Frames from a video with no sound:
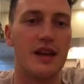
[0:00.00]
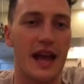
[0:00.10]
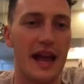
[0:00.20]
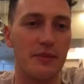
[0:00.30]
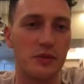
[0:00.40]

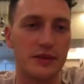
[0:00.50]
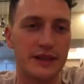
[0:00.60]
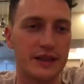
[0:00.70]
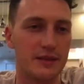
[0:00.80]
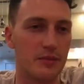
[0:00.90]
And we'll
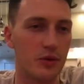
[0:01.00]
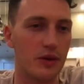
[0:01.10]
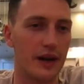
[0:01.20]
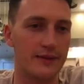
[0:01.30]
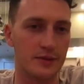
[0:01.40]
see the
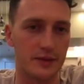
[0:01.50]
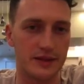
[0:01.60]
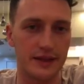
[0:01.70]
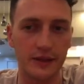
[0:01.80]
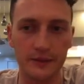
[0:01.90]
more items we
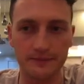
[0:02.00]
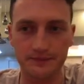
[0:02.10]
sell,